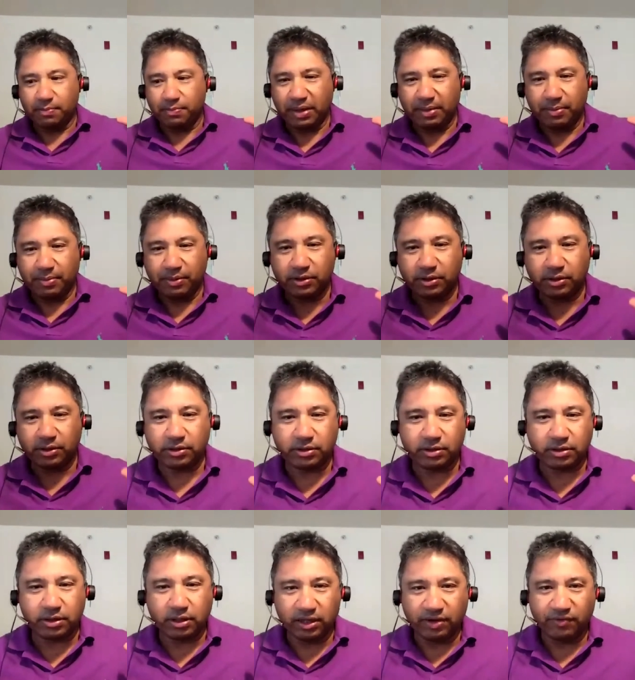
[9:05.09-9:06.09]
be able to
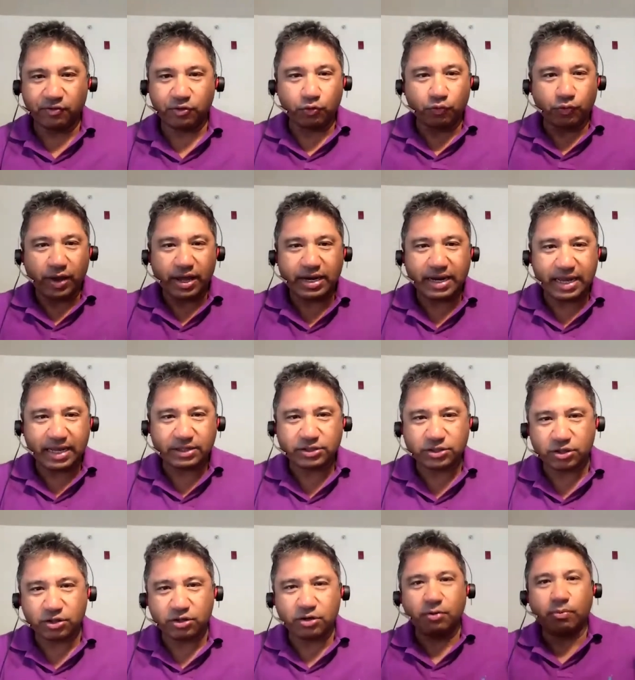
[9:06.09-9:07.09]
deliver the right
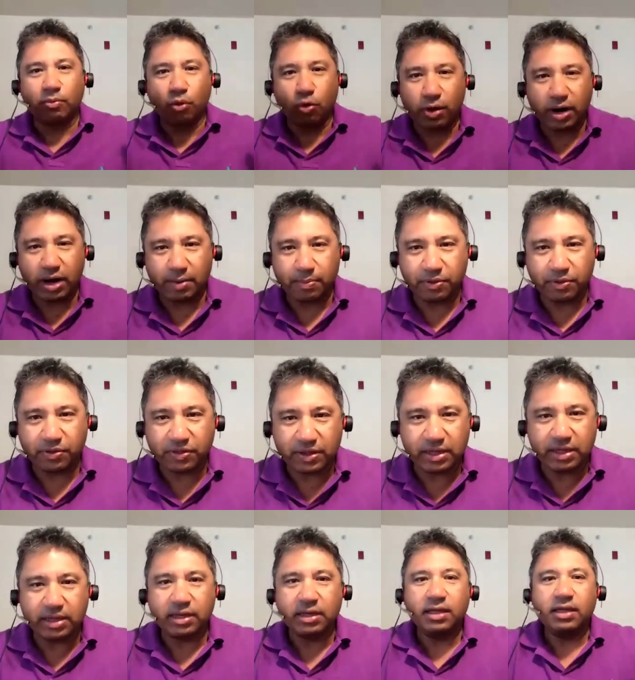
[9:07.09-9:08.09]
answer, more
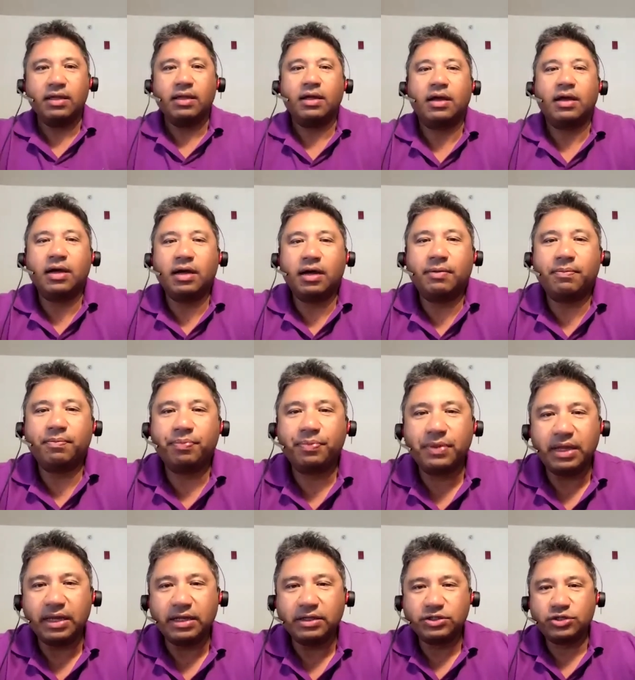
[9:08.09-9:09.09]
empathy.
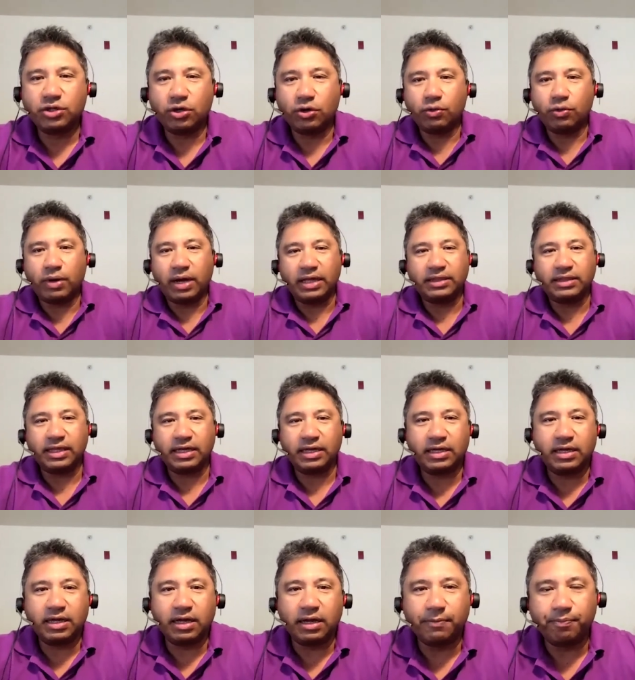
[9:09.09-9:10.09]
And so I
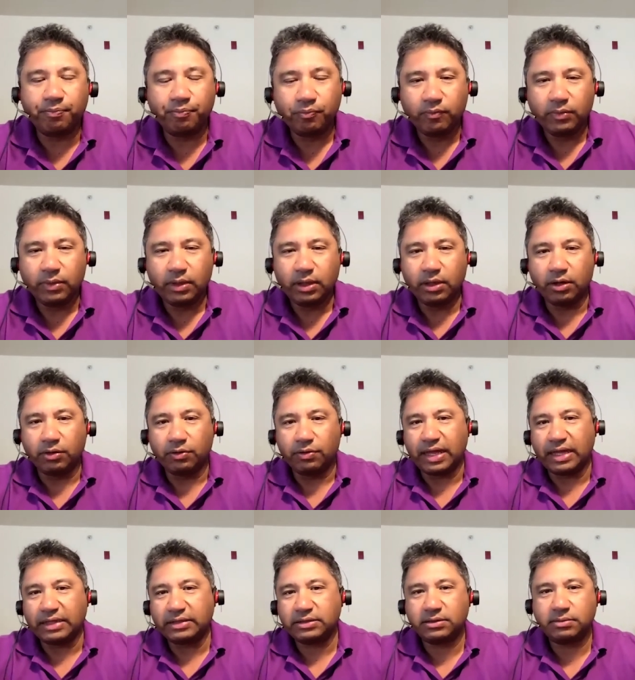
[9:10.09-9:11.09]
think, to
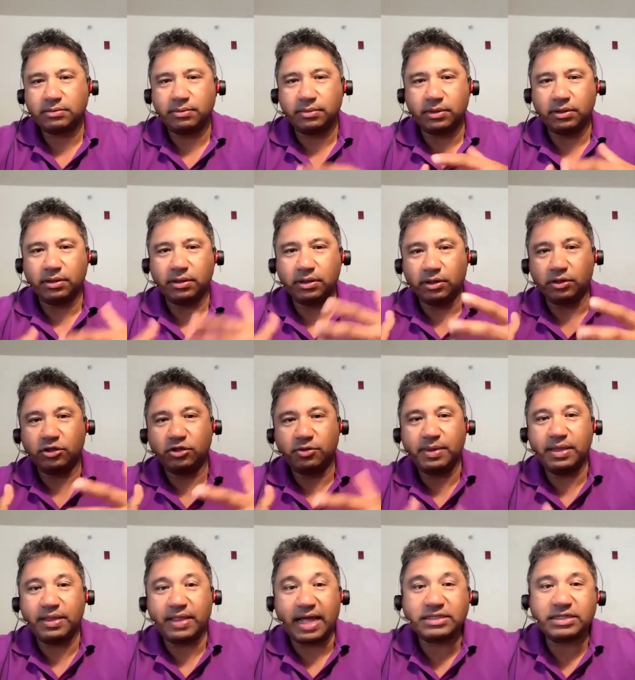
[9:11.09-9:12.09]

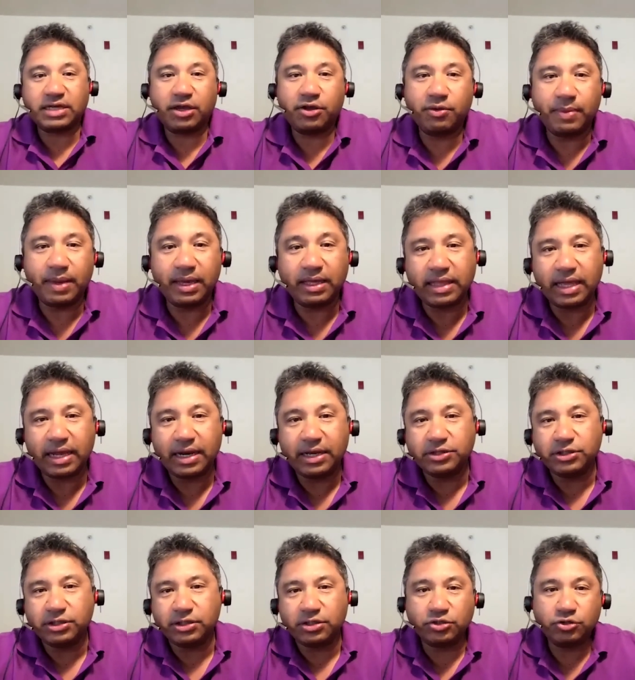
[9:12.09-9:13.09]
me, that's how you make that
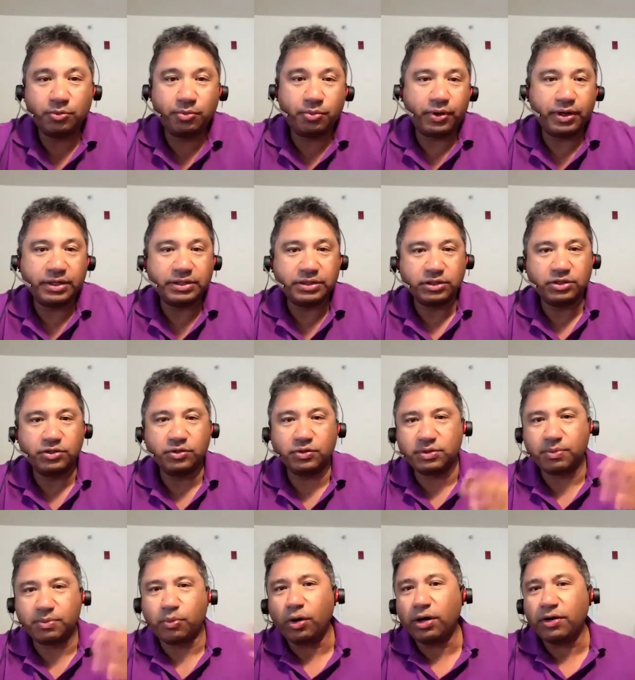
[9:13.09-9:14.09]
agent a super agent. So
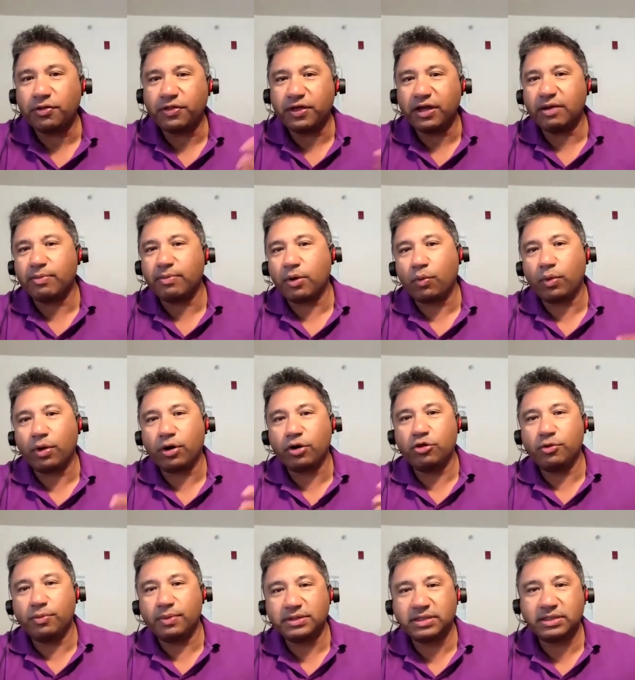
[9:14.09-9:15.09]
it's important to think about where
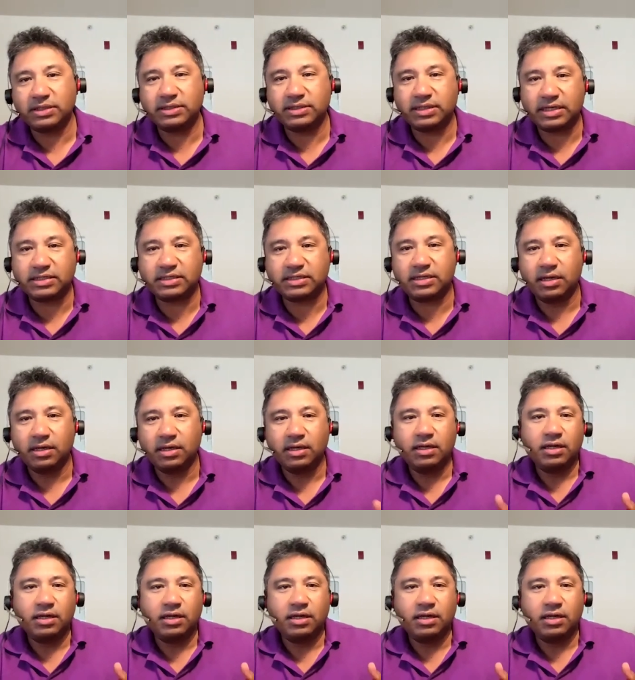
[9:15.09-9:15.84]
humans exist